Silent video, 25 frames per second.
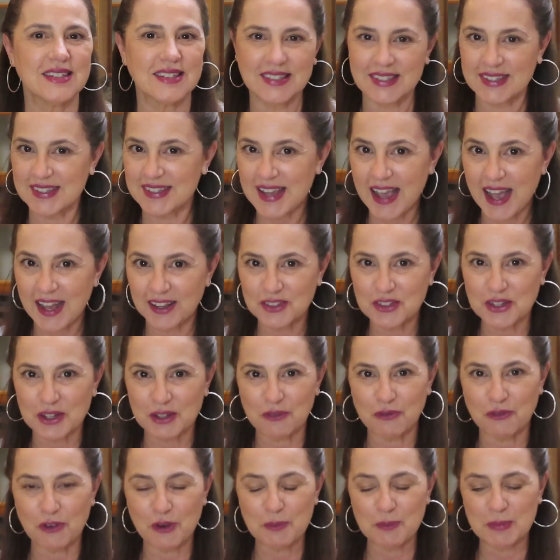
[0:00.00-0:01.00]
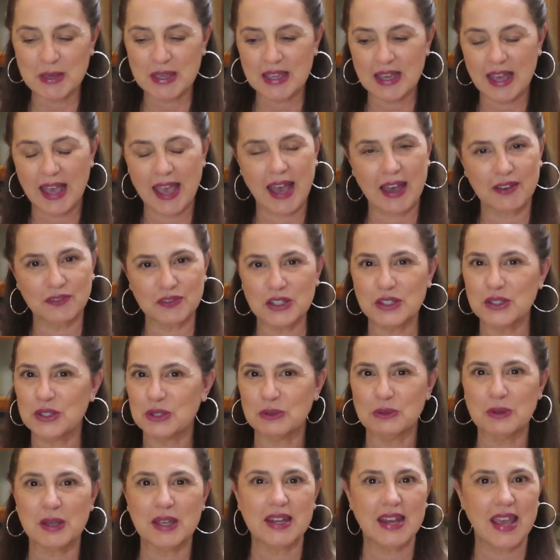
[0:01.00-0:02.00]
nostalgic for me. I have to
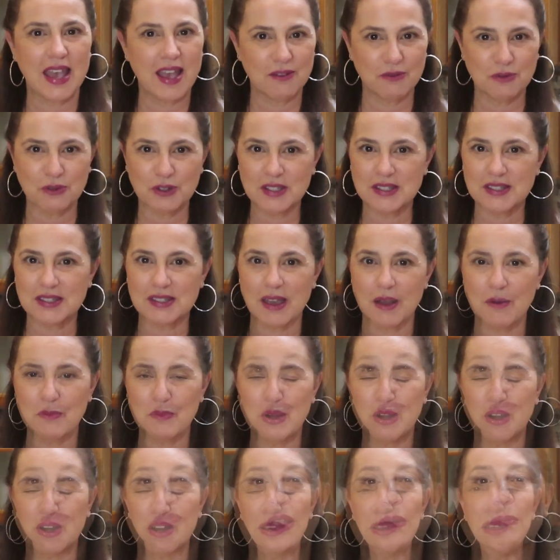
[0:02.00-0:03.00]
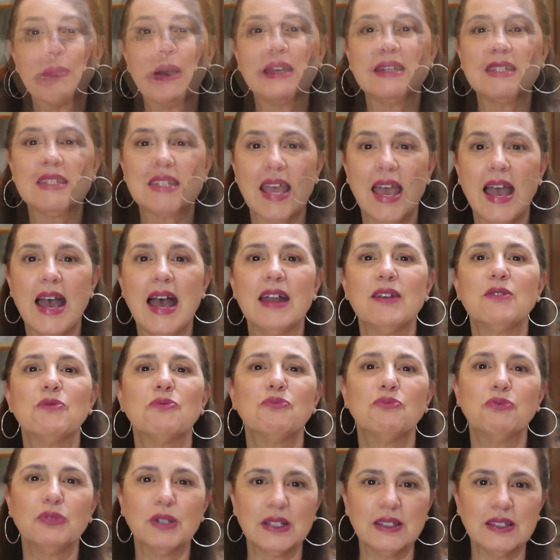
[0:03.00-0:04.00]
do it every dad. summer. My
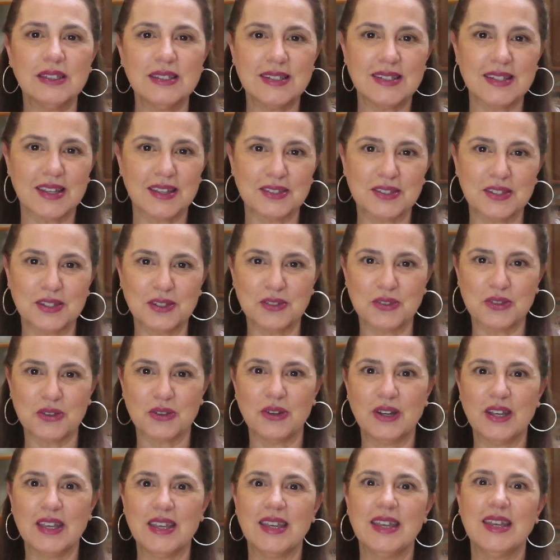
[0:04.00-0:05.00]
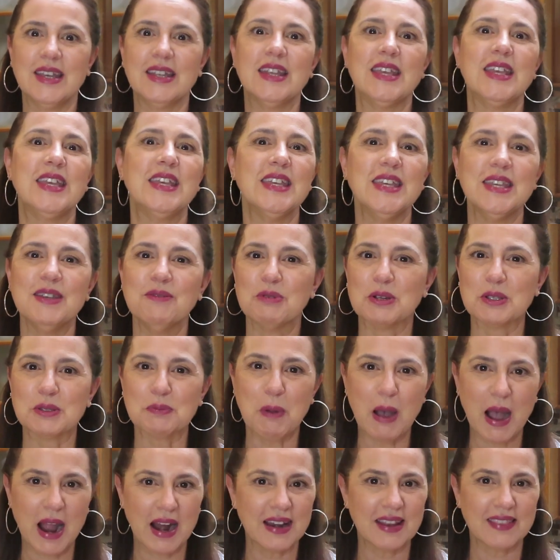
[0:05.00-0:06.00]
dad really does enjoy it. He was
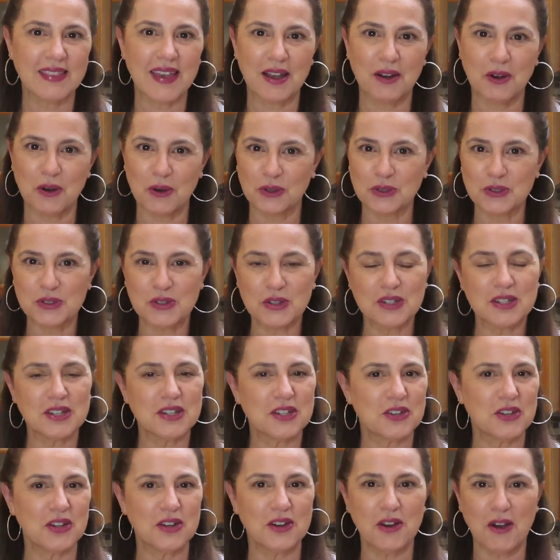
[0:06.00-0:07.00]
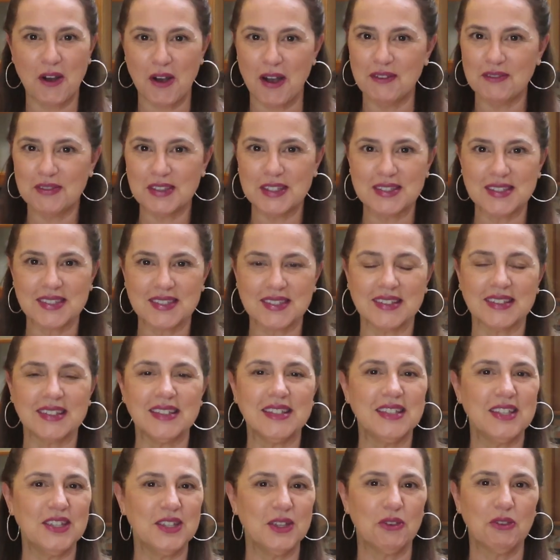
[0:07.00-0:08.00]
part of that whole tradition,
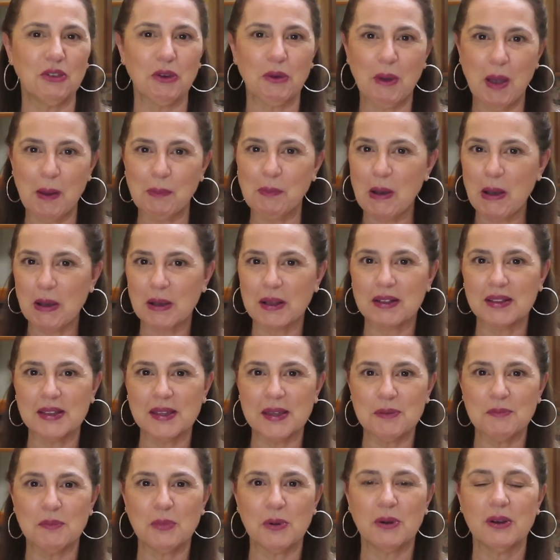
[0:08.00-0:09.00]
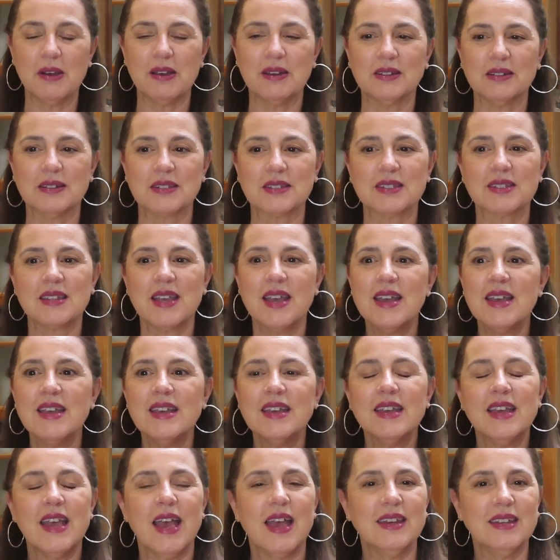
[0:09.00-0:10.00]
obviously. He grew up on clam boils
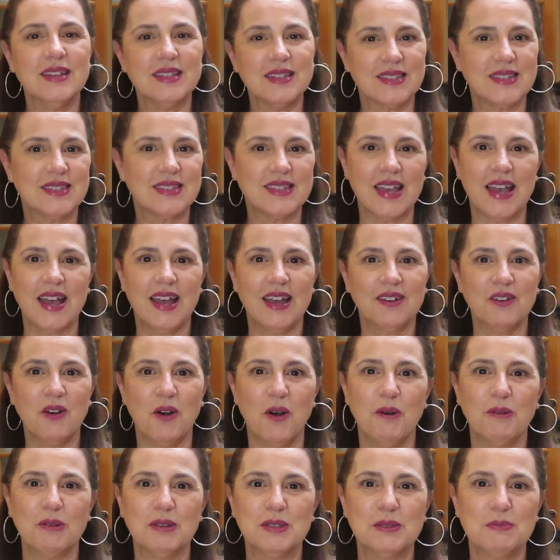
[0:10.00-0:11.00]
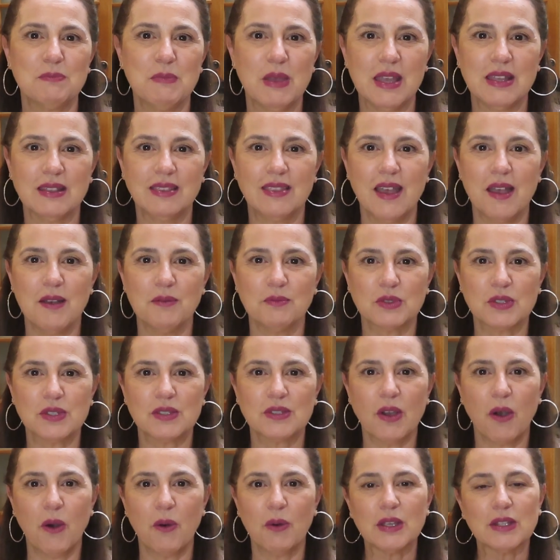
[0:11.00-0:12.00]
and his dad always made them.
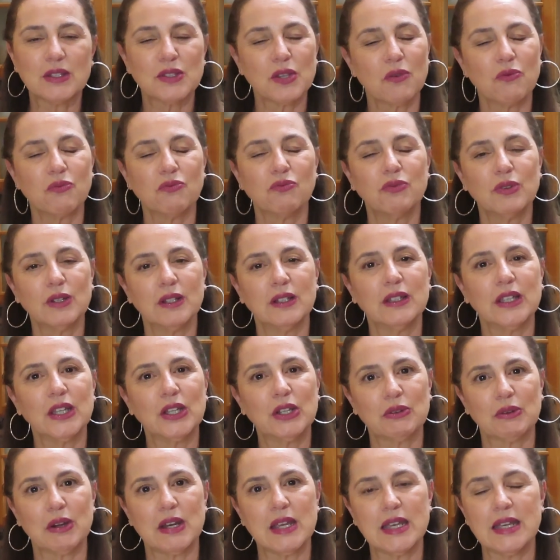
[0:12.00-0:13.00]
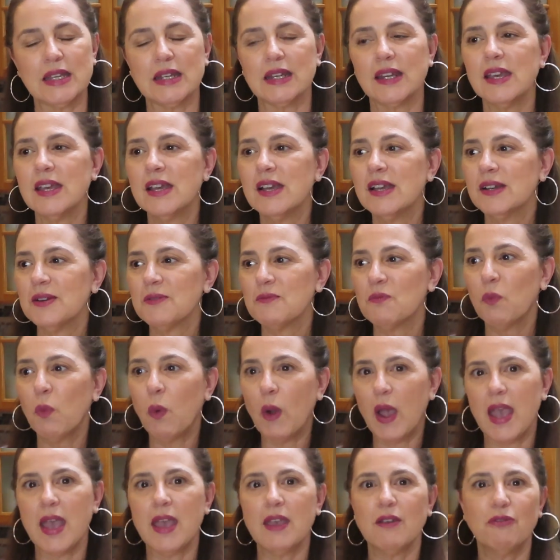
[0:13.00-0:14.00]
So it's a really really great
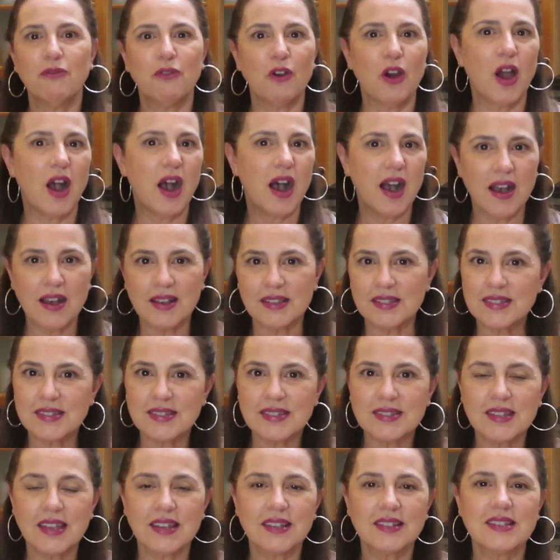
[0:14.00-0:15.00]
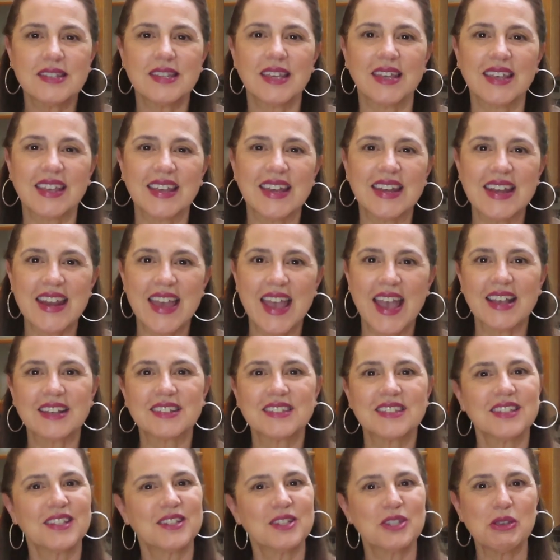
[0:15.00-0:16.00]
way for us to
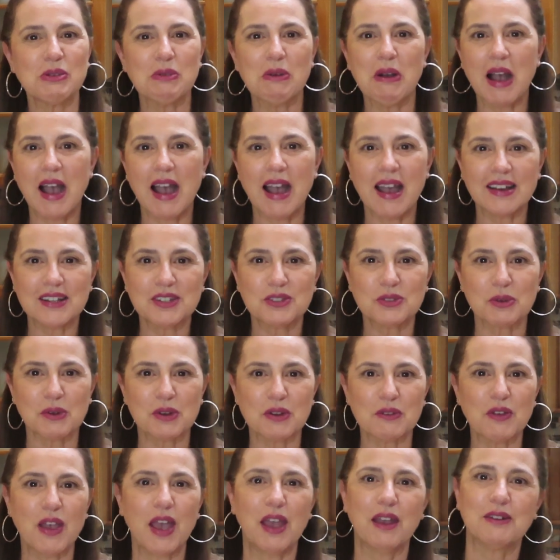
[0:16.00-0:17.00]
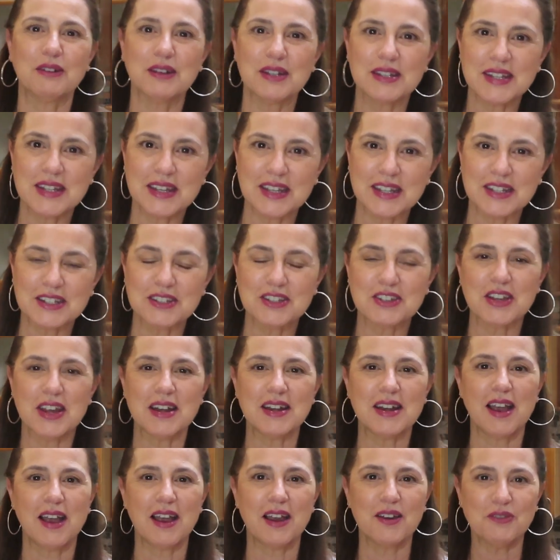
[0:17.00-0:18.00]
connect to our sort of heritage
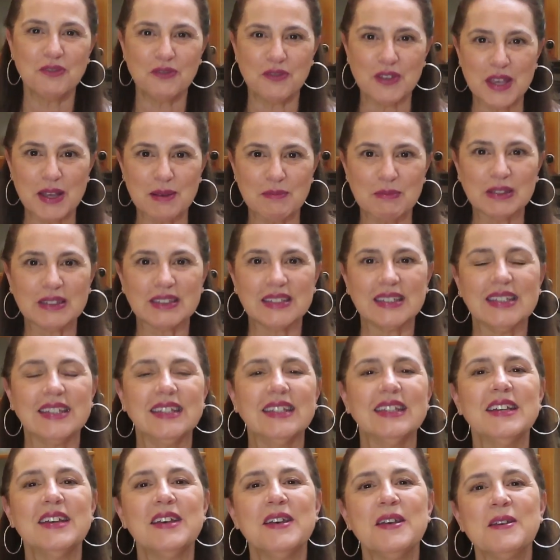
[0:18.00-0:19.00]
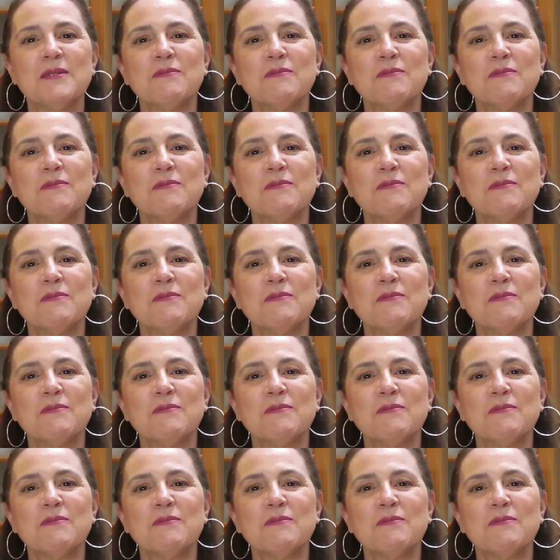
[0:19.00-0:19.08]
and our family.